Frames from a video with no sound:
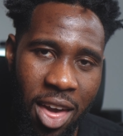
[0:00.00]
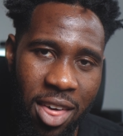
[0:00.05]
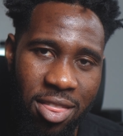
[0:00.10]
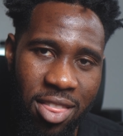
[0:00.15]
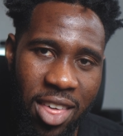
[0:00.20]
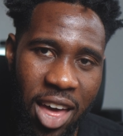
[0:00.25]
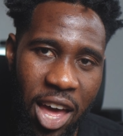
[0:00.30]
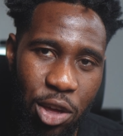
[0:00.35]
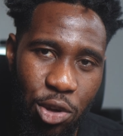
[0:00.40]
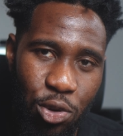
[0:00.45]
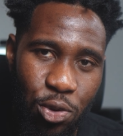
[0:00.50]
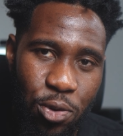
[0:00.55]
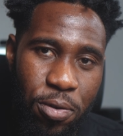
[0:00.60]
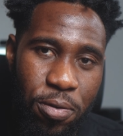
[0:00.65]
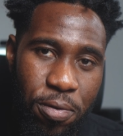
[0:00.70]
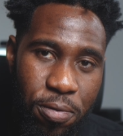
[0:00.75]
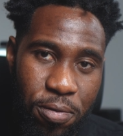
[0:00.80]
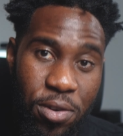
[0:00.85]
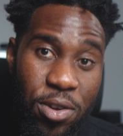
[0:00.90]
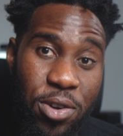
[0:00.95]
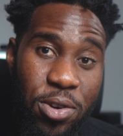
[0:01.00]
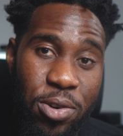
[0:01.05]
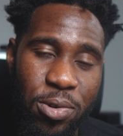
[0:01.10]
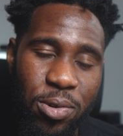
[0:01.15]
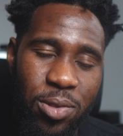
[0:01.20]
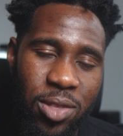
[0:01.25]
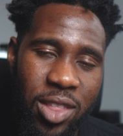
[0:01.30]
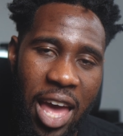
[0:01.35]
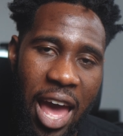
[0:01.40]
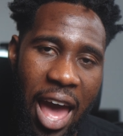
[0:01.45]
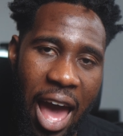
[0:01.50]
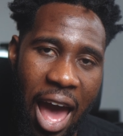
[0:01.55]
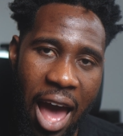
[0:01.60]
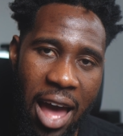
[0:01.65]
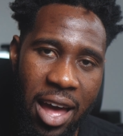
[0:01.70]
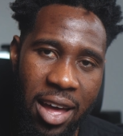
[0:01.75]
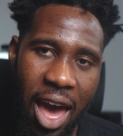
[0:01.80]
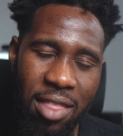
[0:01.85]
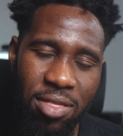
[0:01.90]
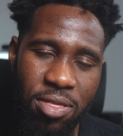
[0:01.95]
that you feel
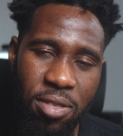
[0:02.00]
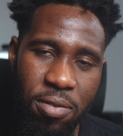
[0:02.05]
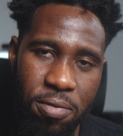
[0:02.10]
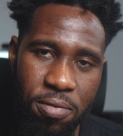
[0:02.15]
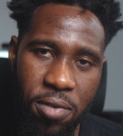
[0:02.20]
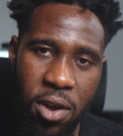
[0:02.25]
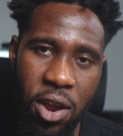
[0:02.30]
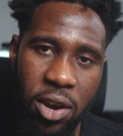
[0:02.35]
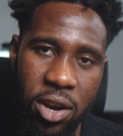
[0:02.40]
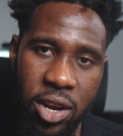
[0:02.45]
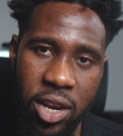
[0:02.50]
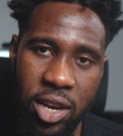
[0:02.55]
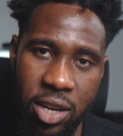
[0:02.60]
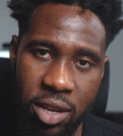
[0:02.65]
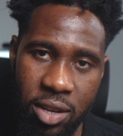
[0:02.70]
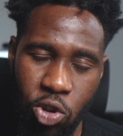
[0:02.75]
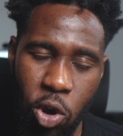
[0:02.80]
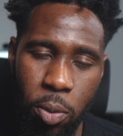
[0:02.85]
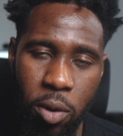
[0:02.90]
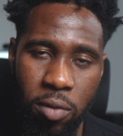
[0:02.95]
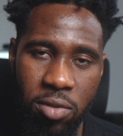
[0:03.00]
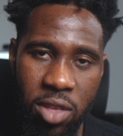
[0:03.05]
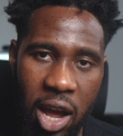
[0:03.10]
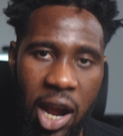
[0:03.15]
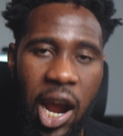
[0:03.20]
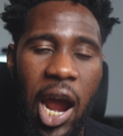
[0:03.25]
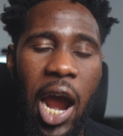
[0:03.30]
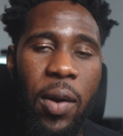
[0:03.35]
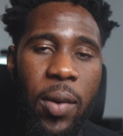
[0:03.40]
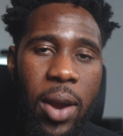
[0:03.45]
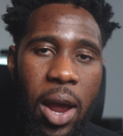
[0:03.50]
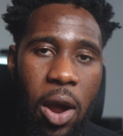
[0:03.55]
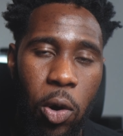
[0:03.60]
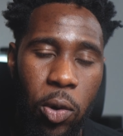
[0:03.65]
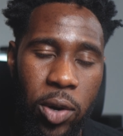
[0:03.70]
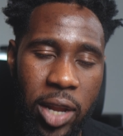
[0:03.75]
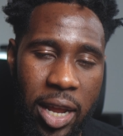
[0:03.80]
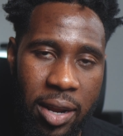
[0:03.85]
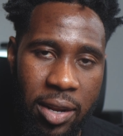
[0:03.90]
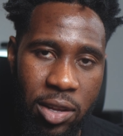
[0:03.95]
they're at the very top of their career
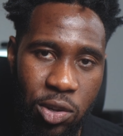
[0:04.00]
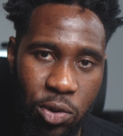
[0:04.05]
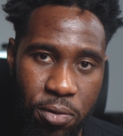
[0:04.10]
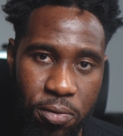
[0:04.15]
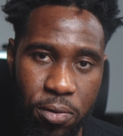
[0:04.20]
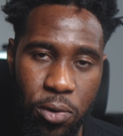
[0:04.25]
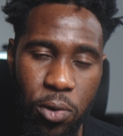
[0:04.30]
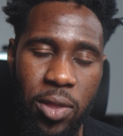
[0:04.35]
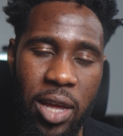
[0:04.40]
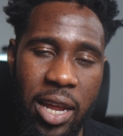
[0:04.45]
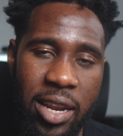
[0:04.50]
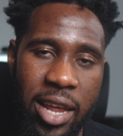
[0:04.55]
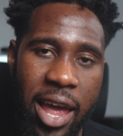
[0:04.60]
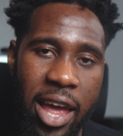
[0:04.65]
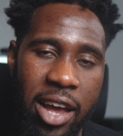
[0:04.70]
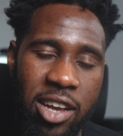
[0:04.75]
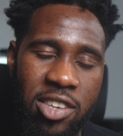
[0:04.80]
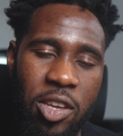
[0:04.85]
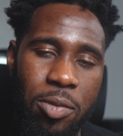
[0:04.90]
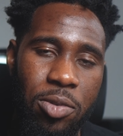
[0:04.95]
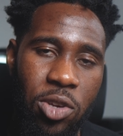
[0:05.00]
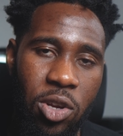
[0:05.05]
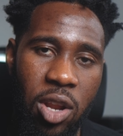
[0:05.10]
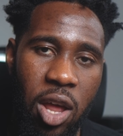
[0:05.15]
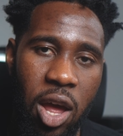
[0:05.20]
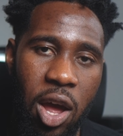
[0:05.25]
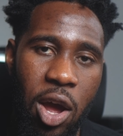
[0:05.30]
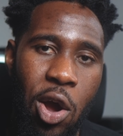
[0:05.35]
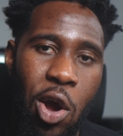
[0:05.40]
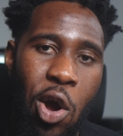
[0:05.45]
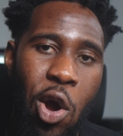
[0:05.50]
or that you feel that they're exceptional.